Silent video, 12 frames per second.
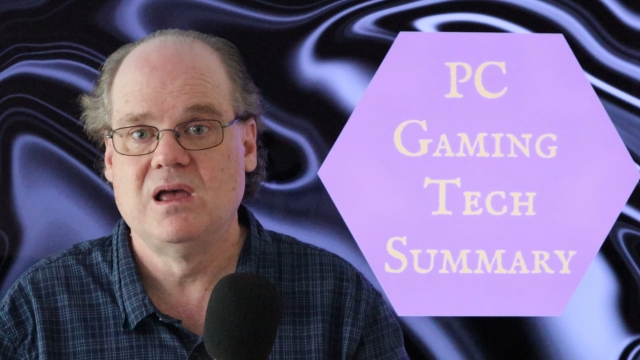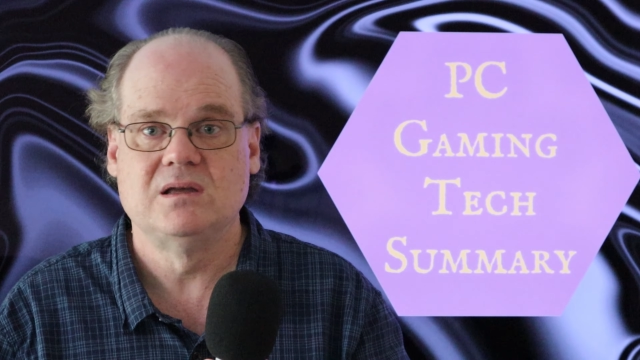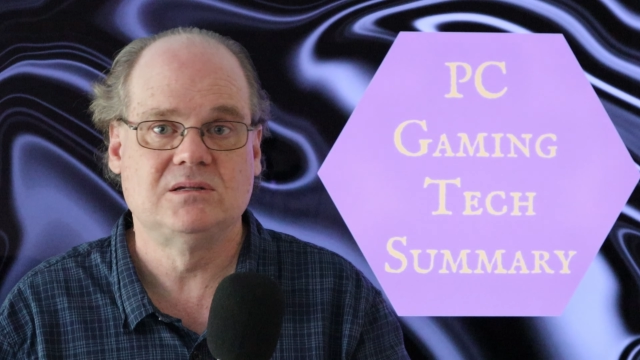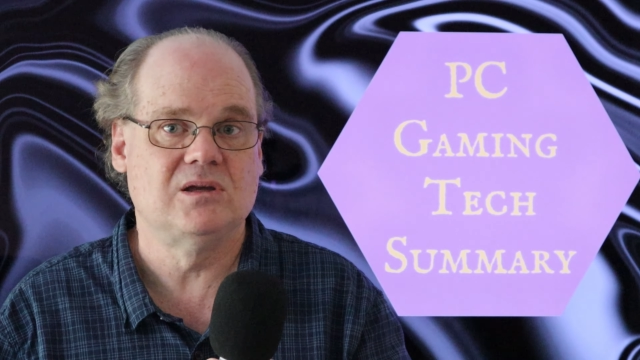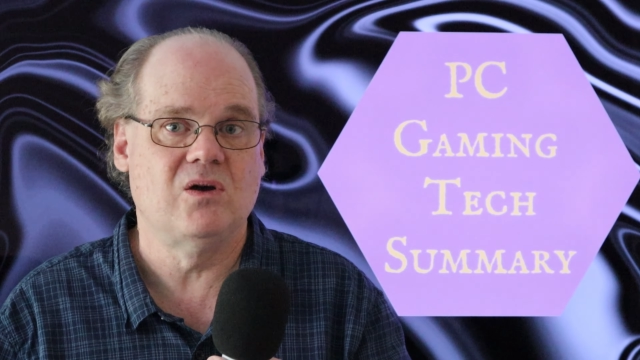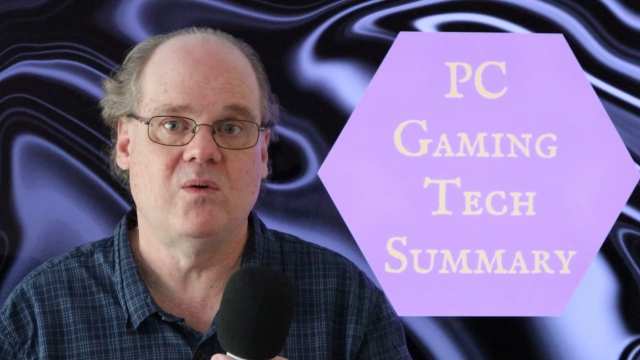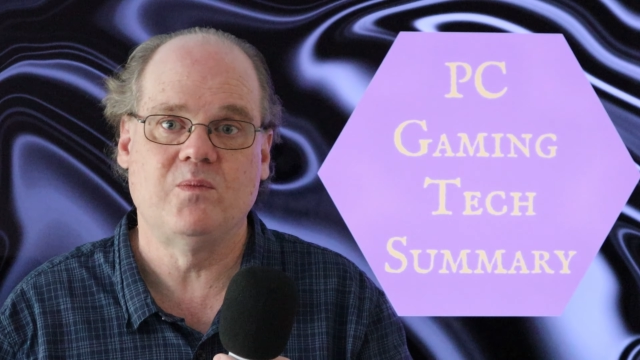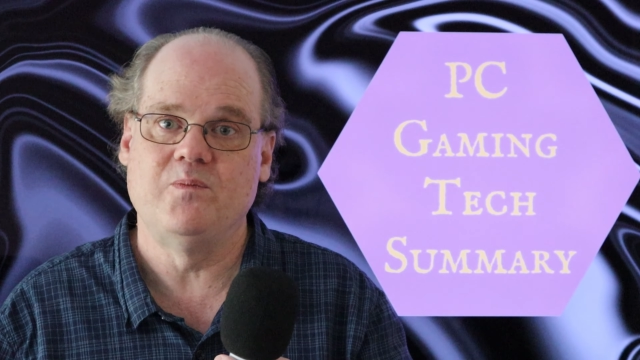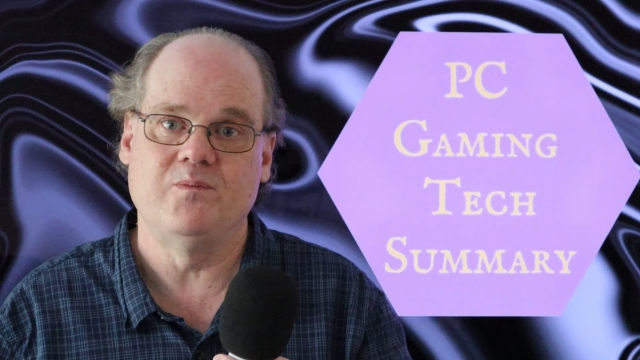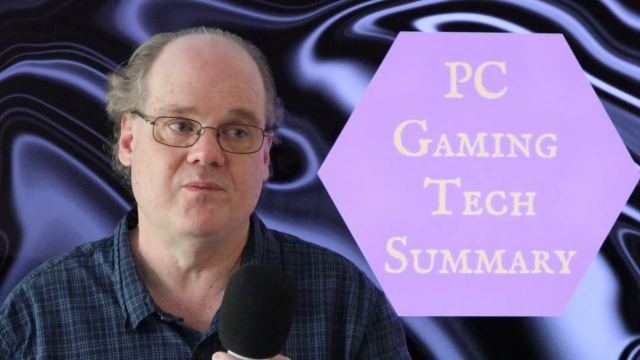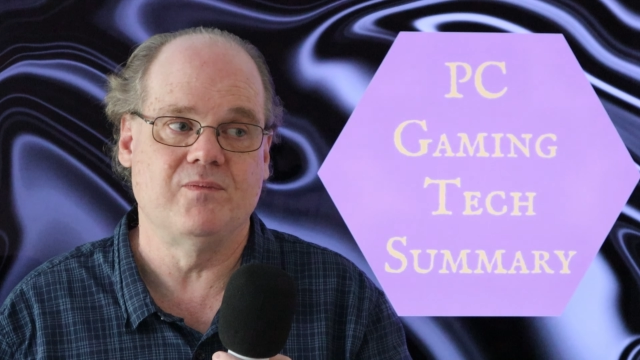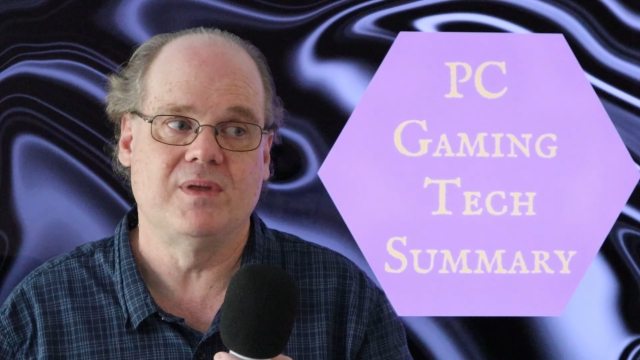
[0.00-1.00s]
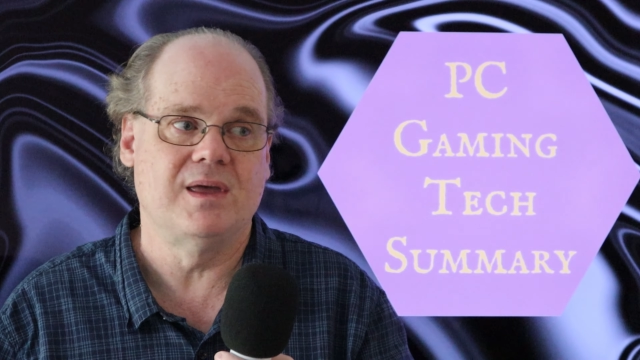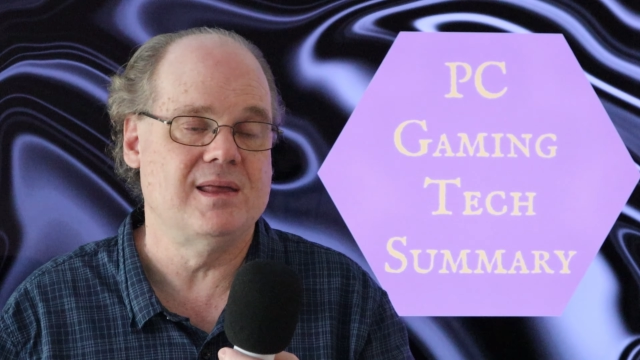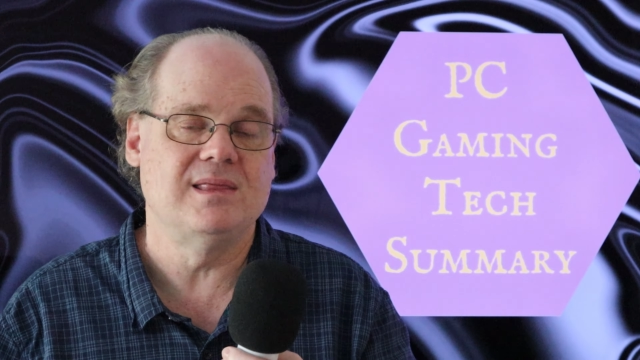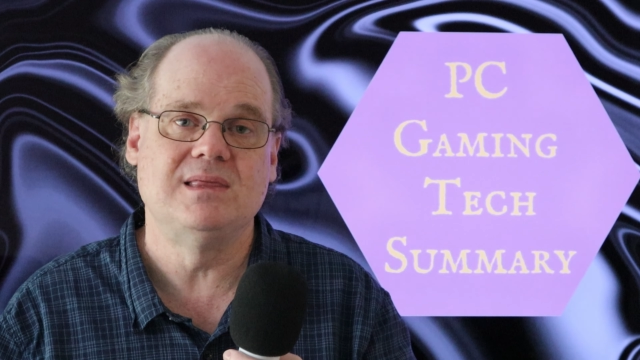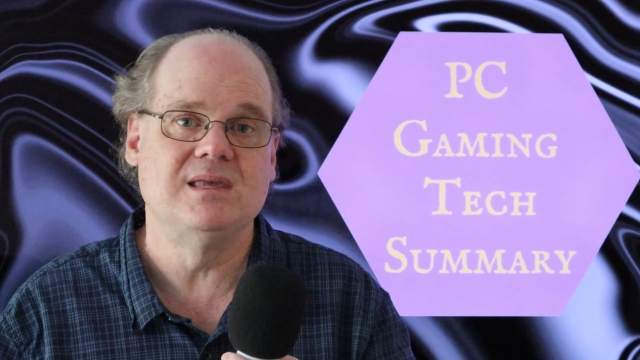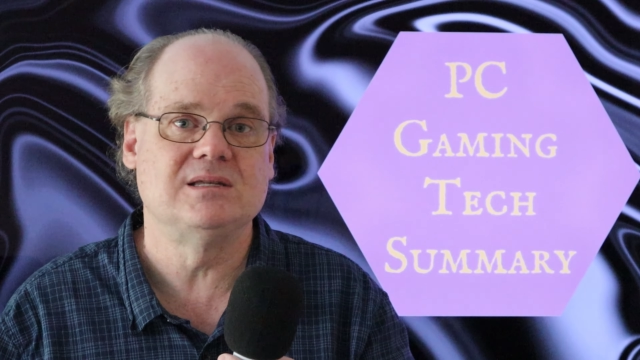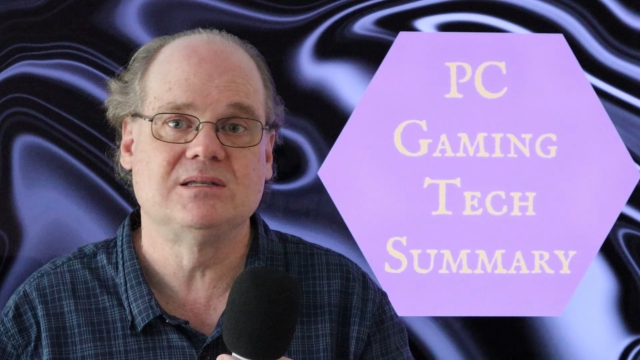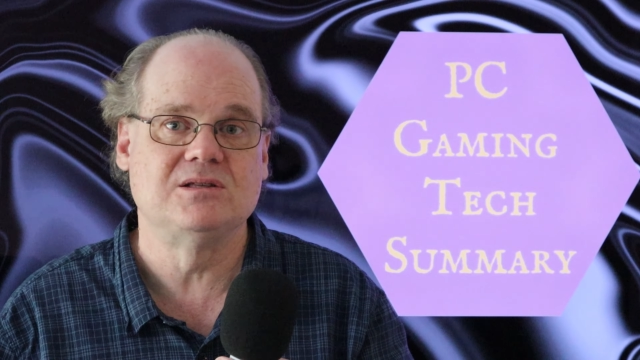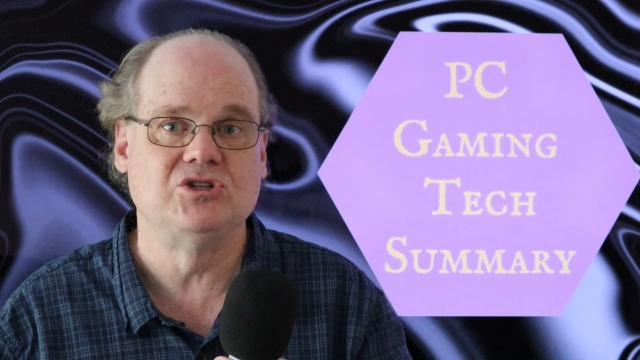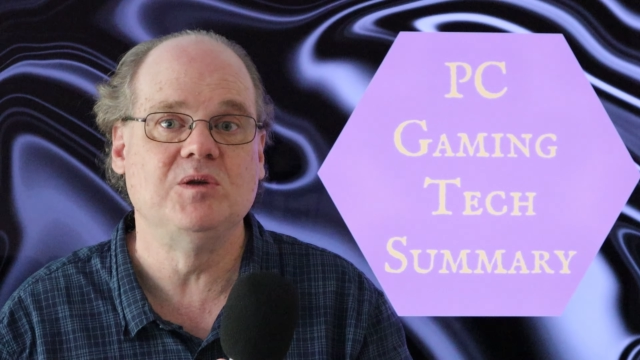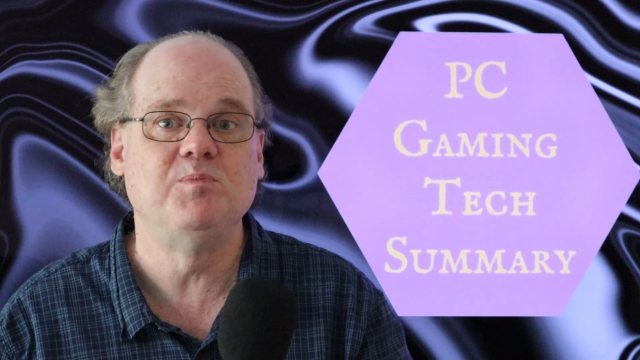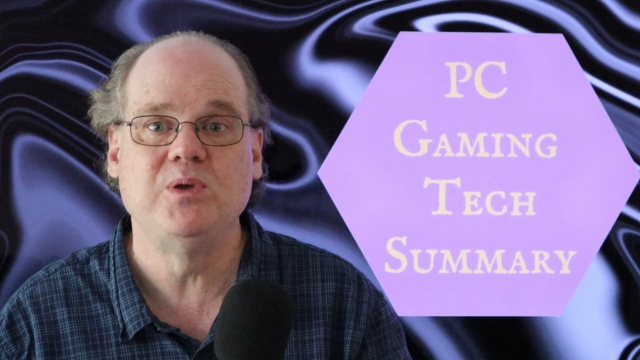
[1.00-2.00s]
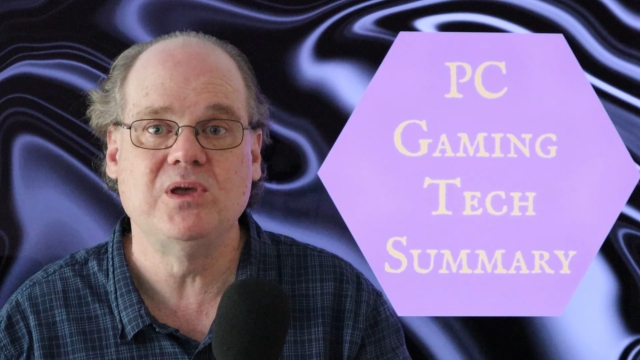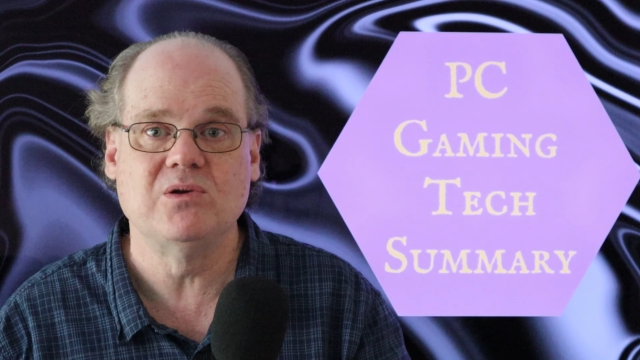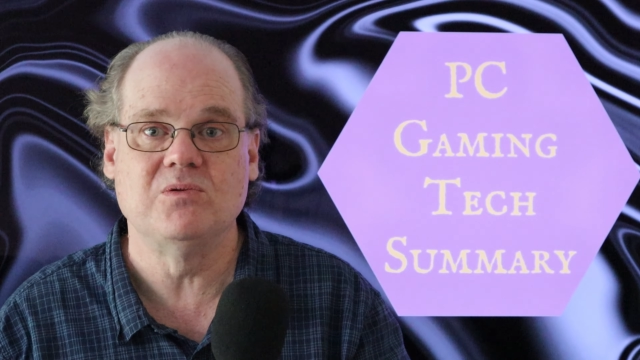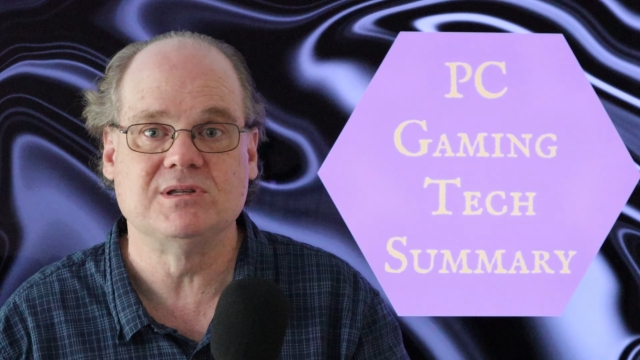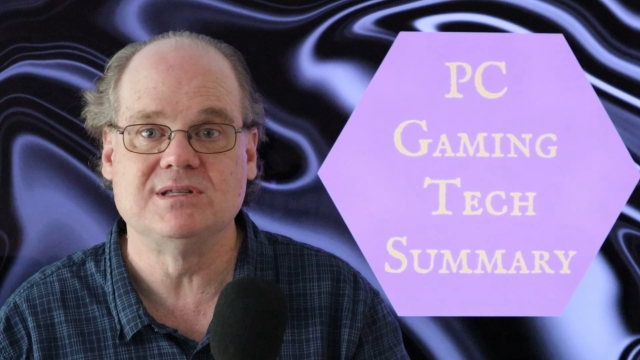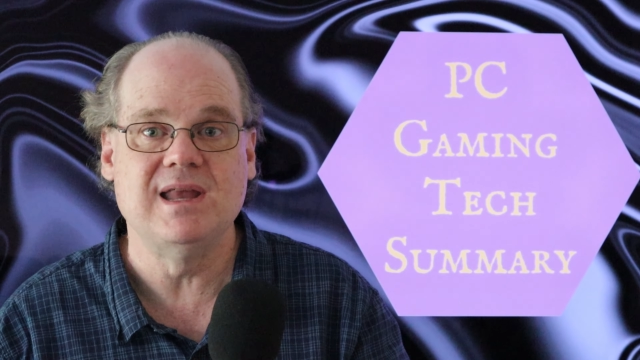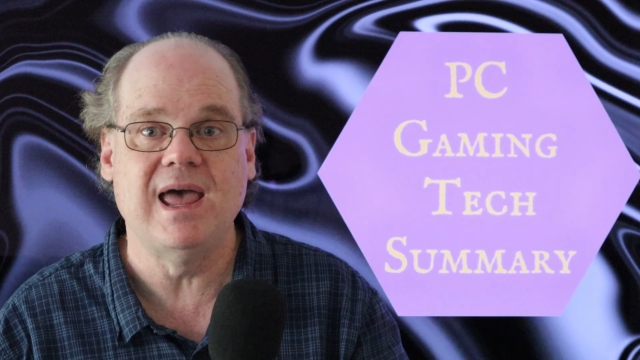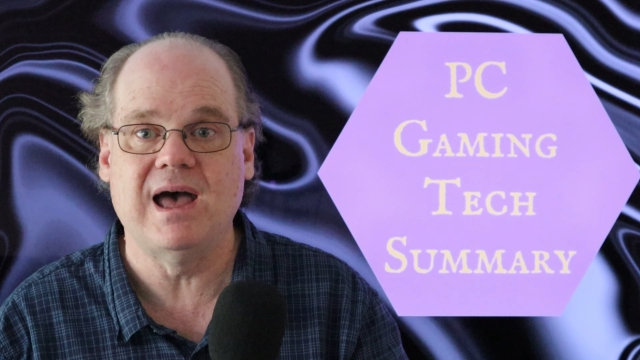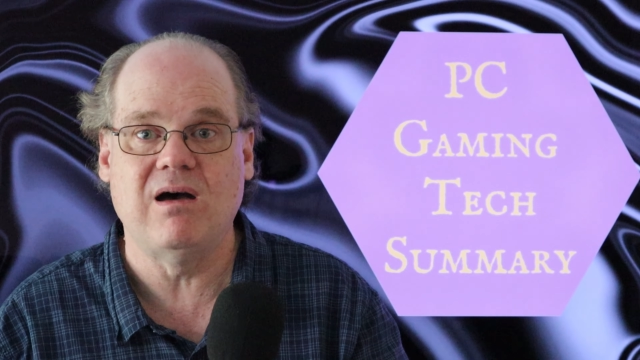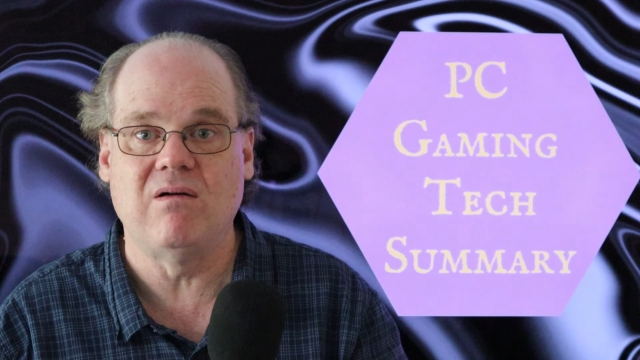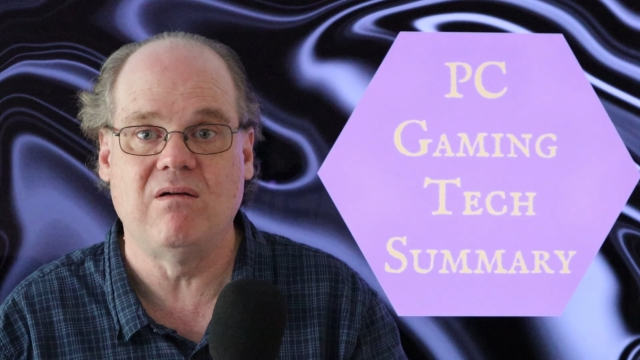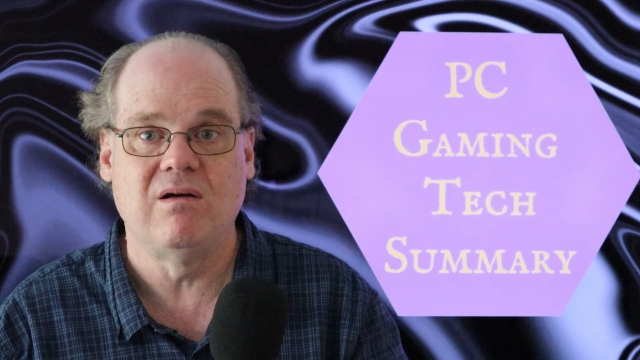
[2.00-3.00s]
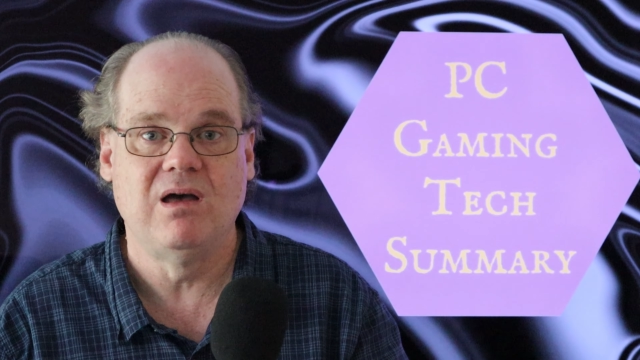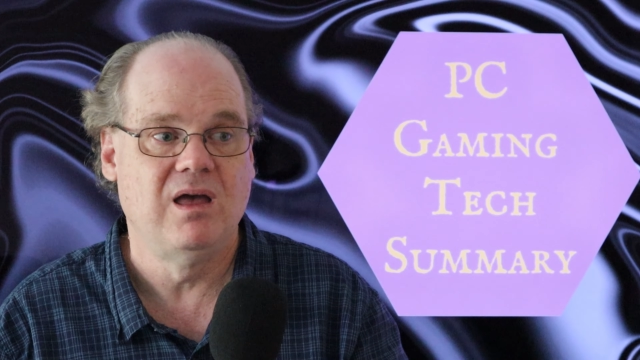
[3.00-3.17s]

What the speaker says: So this GPU is now